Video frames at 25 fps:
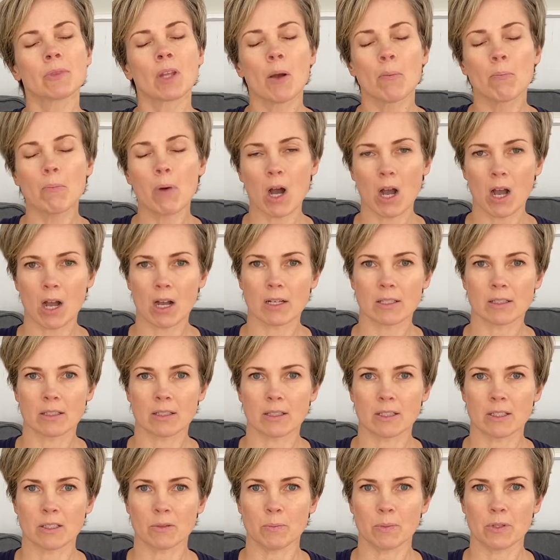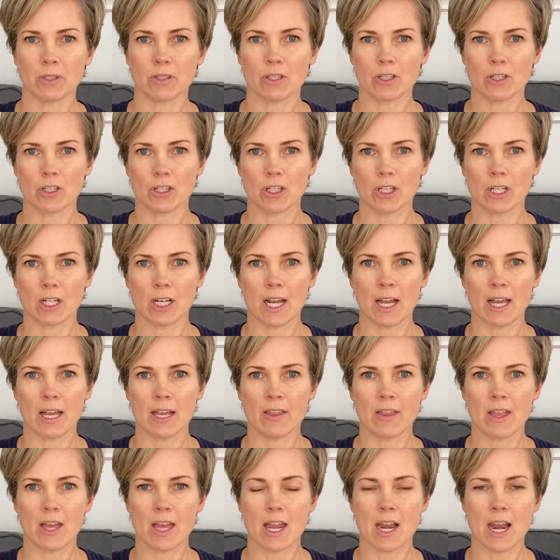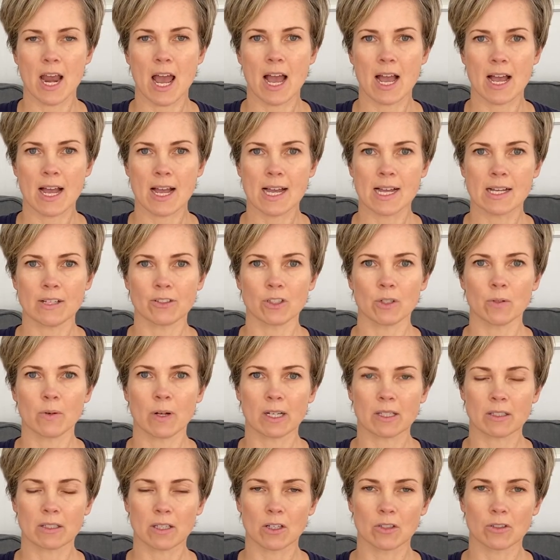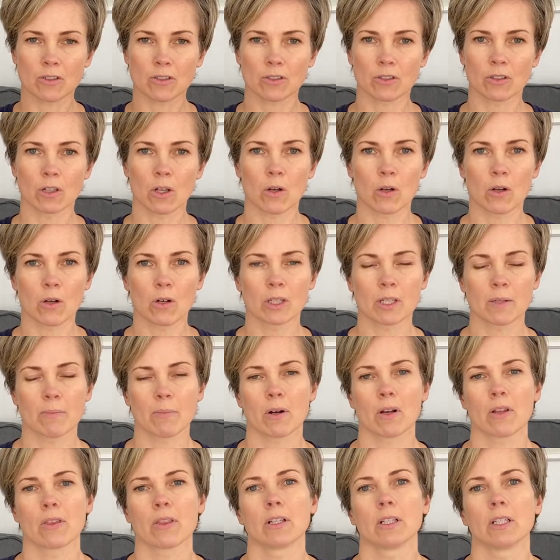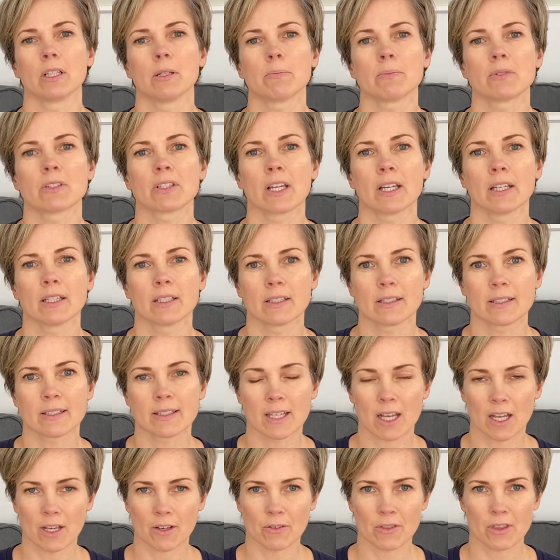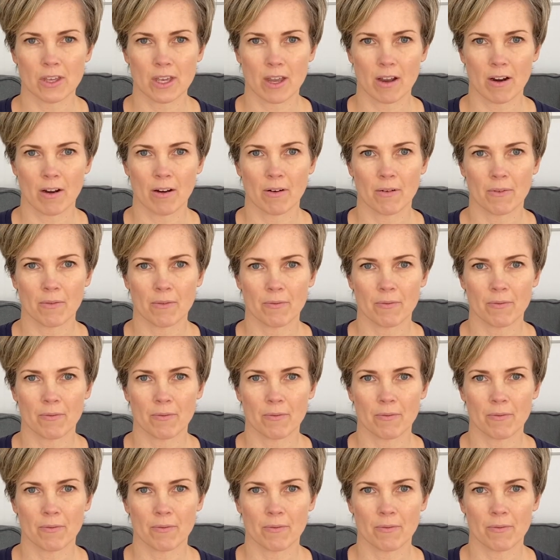Pause in this position, and then as you exhale, slowly part the lips and sigh out the air.